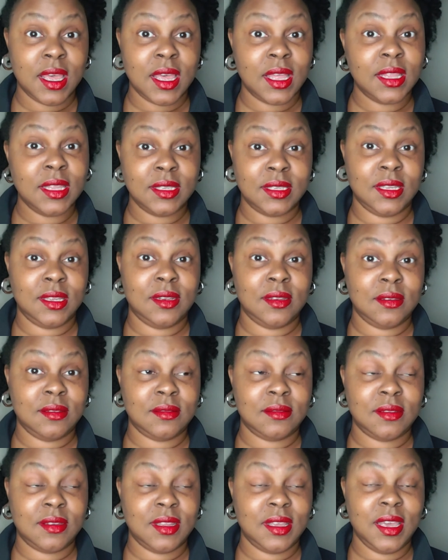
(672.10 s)

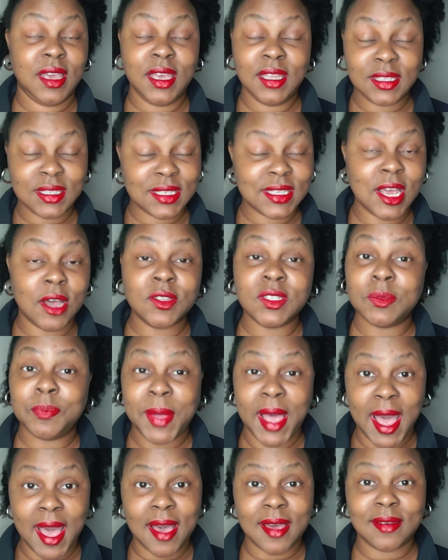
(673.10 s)
Listen, it sounds
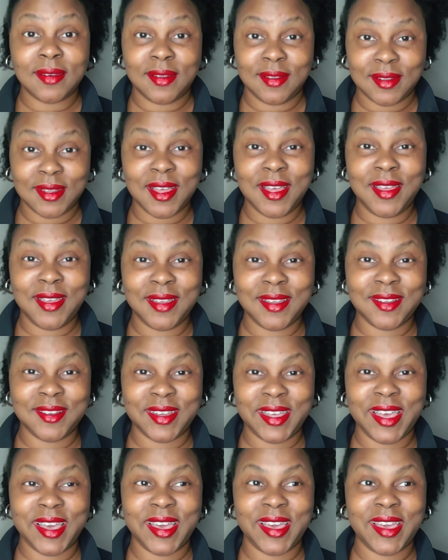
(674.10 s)
bad.
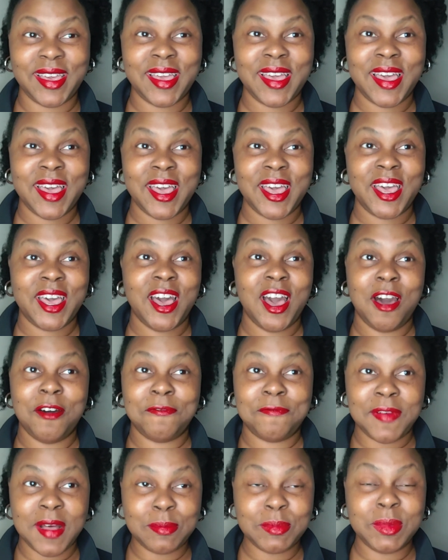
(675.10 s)
Okay. A
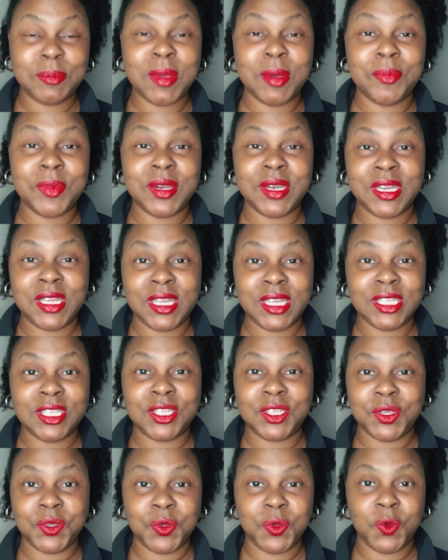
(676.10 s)
family member
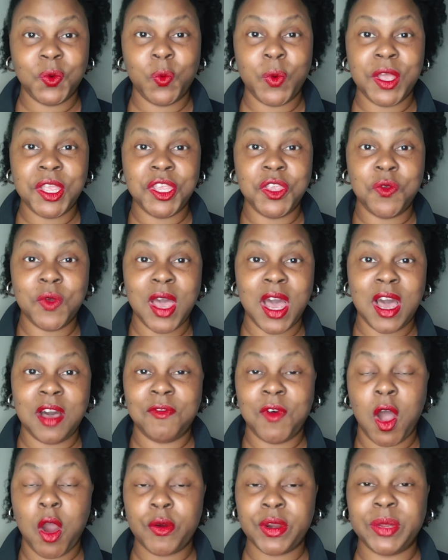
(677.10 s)
needs you when you
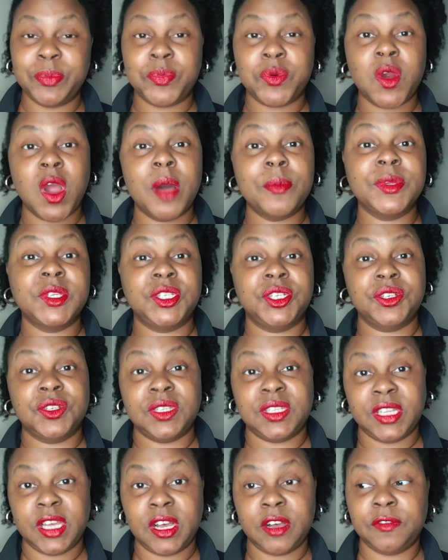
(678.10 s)
have already promised
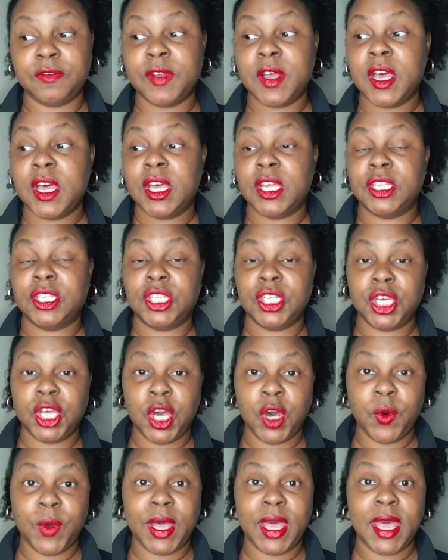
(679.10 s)
yourself to
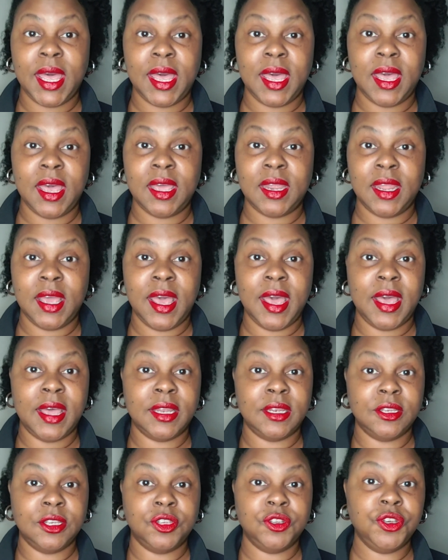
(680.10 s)
go ahead
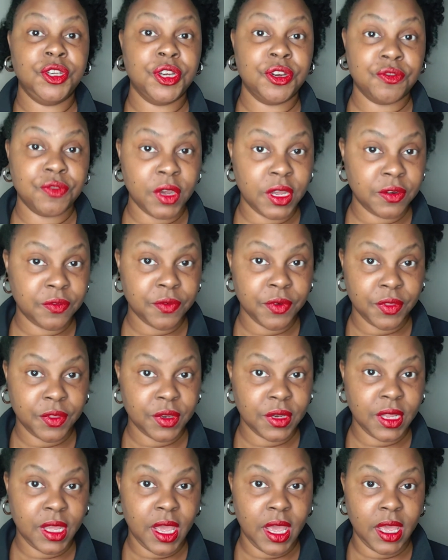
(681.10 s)
and do your run for the
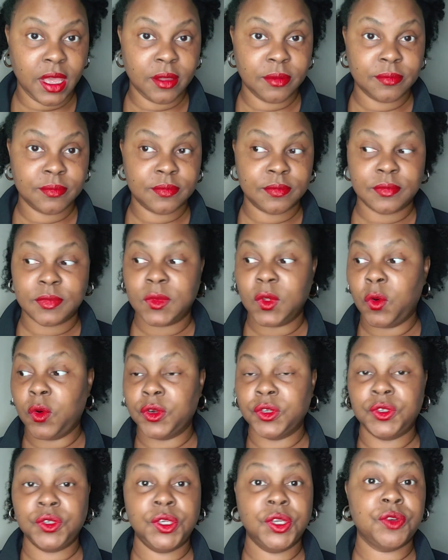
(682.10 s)
day or
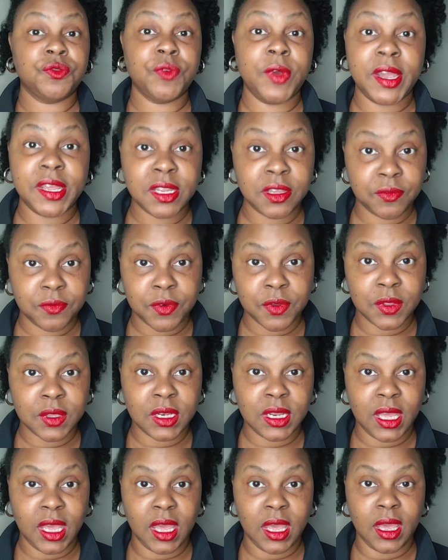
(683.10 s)
do your writing for the
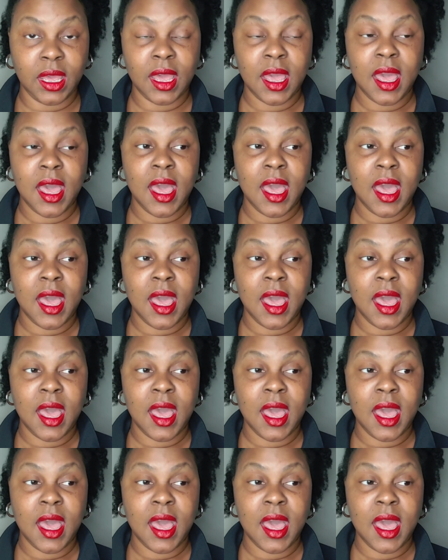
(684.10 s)
day.